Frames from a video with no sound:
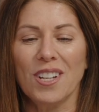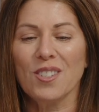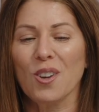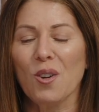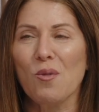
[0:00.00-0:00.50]

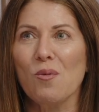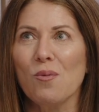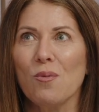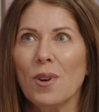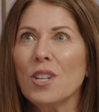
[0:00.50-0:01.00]
So
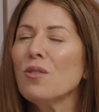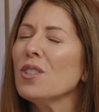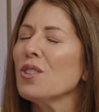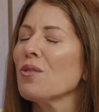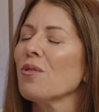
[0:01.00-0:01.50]
when you
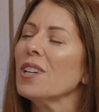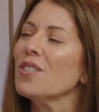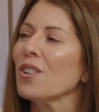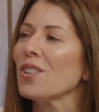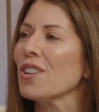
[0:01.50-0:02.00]
did your
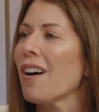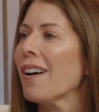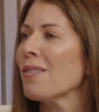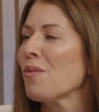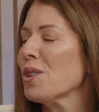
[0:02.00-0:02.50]
research
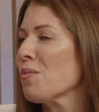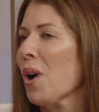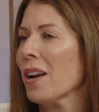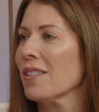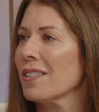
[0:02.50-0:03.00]
on which
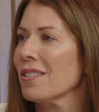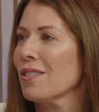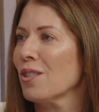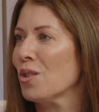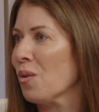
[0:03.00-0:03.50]
practice
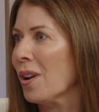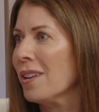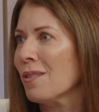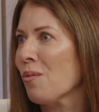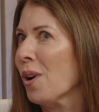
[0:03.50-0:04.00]
to join
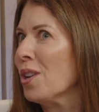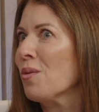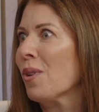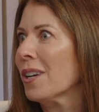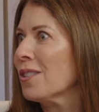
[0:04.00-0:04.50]
and where you
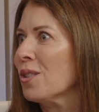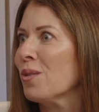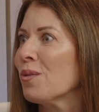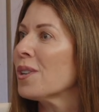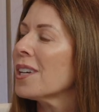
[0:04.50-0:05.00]
wanted
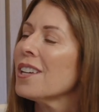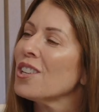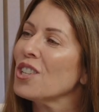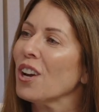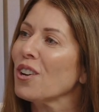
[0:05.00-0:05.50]
to
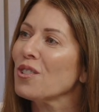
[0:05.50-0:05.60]
share your